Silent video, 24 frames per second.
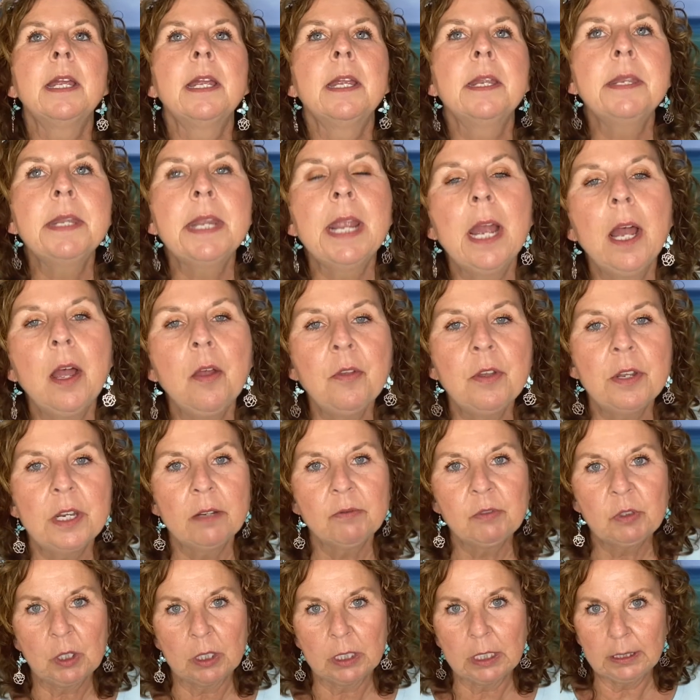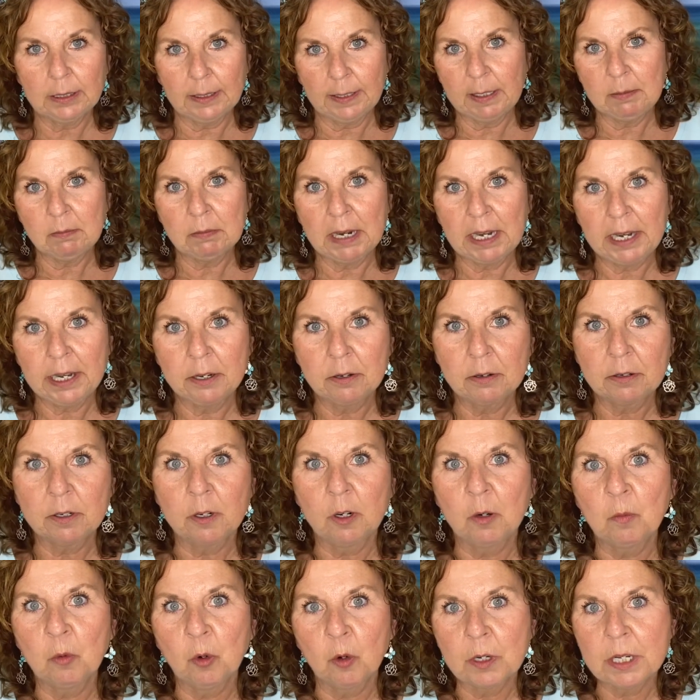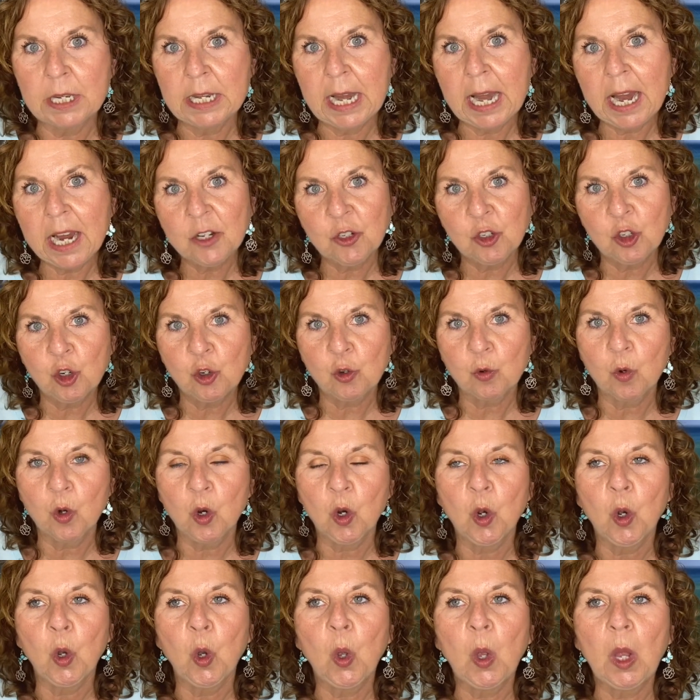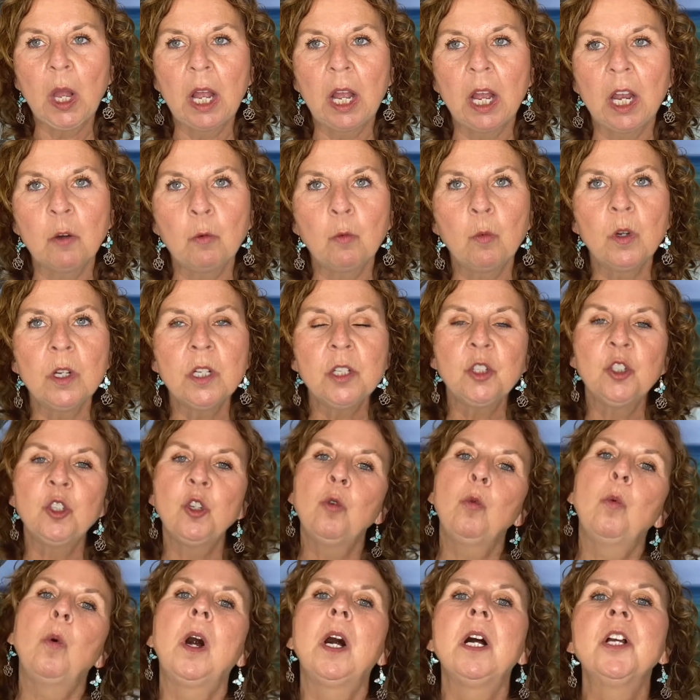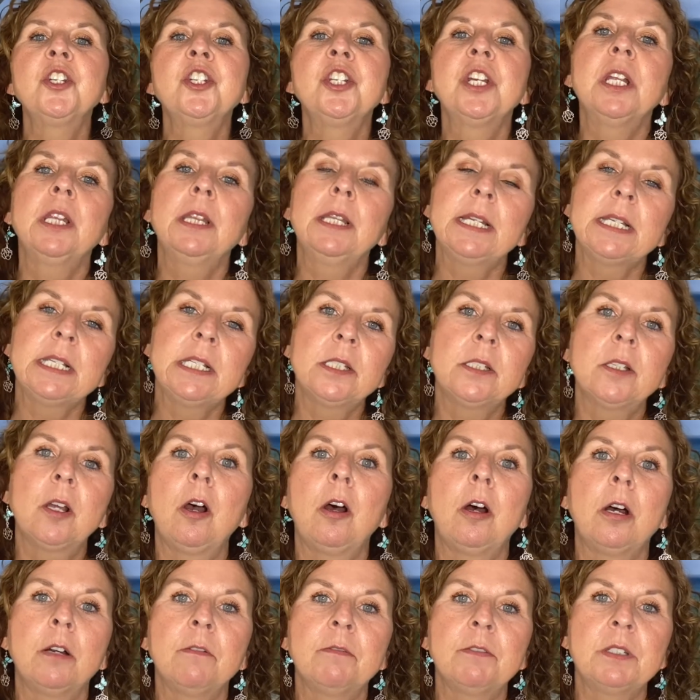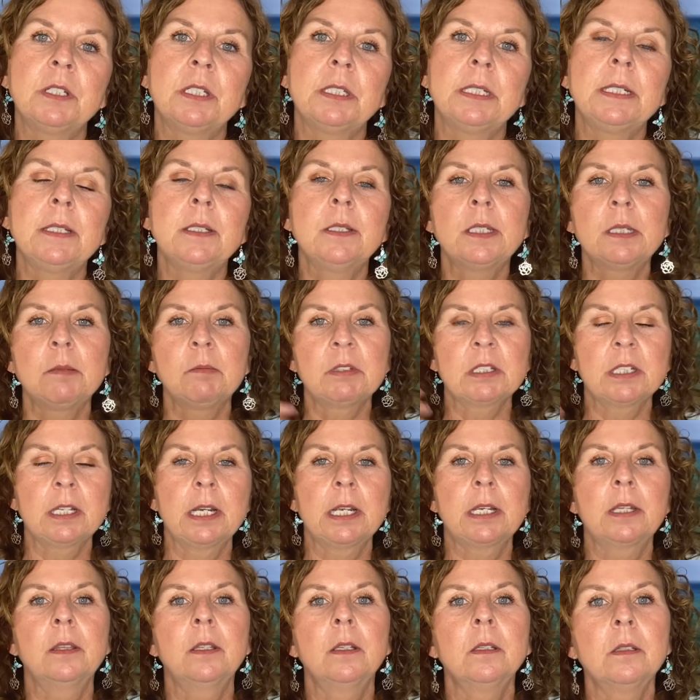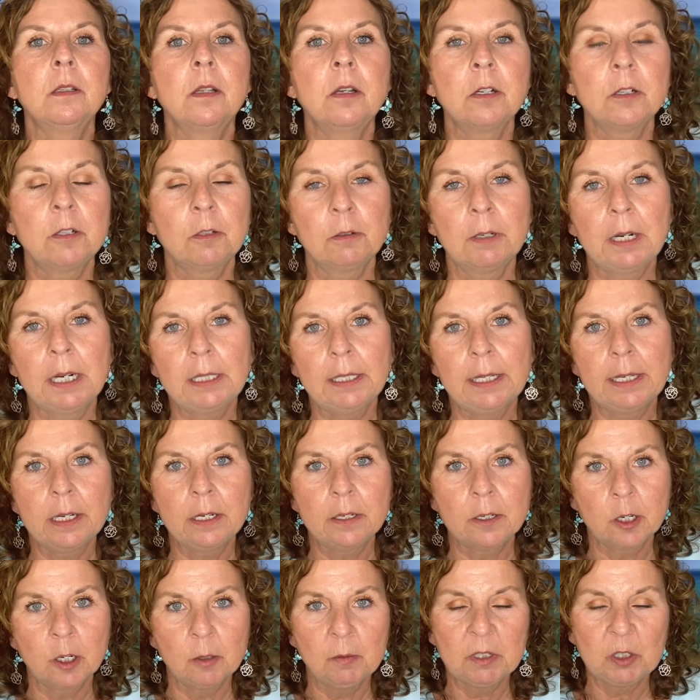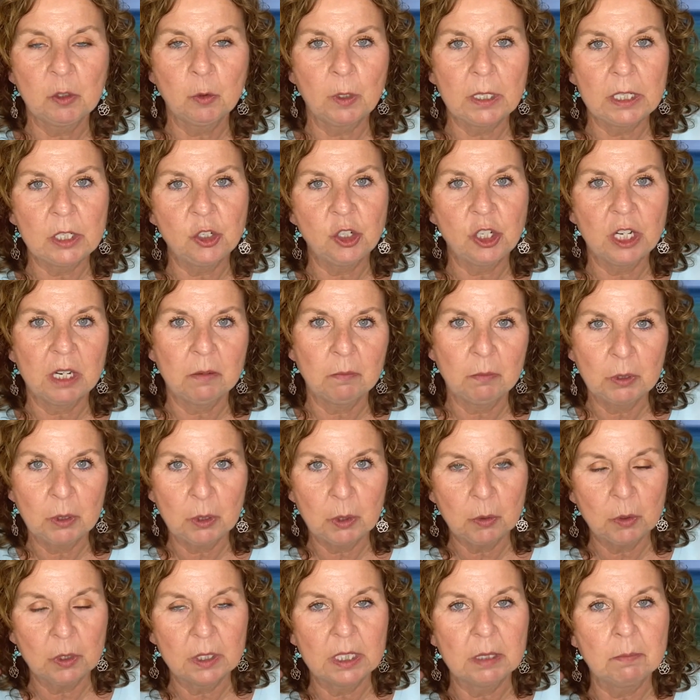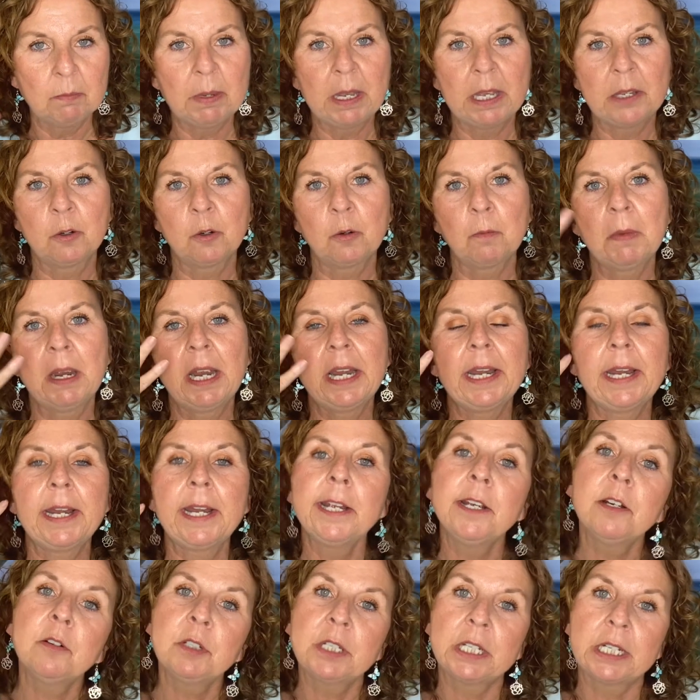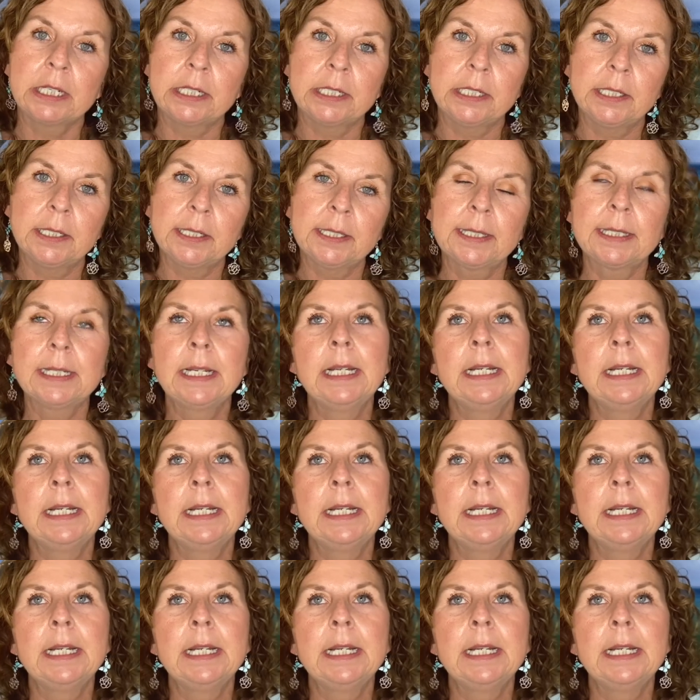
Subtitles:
Now that I've started letting my hair go more natural, I want to wash it less often. It seems like the longer I let it go between shampoos, the better my hair does.